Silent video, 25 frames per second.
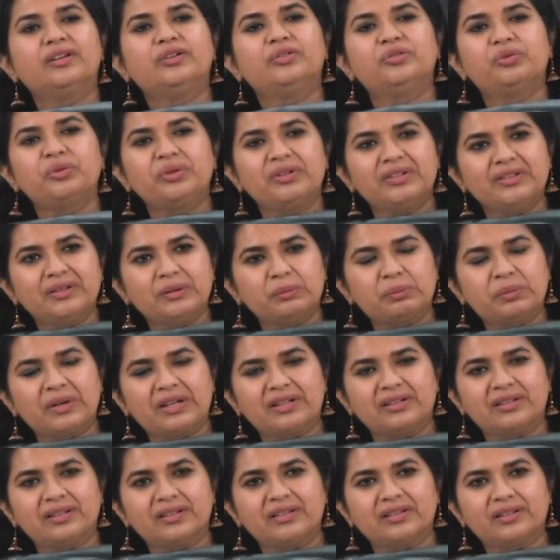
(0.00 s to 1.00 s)
two
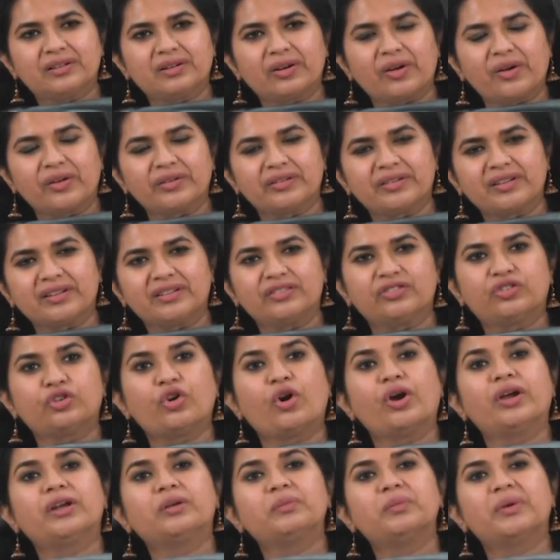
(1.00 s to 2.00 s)
independent clauses
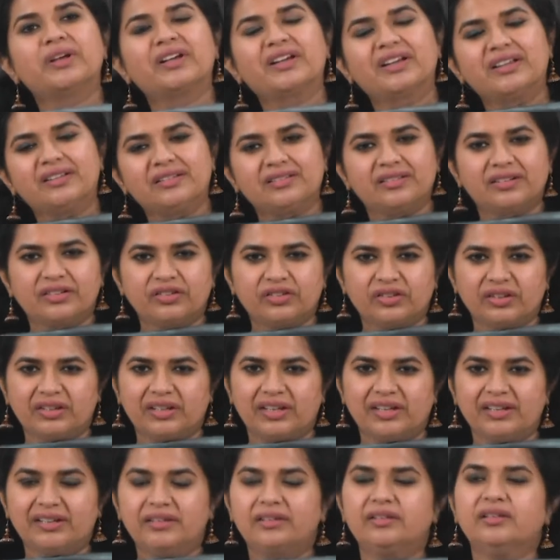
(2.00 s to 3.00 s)
joined by conjunction
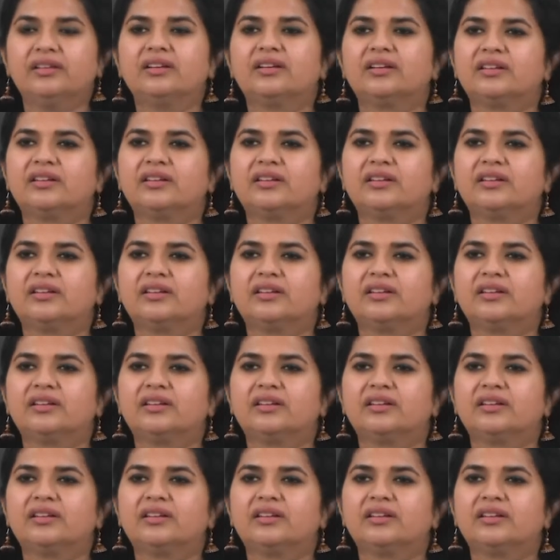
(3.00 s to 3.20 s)
and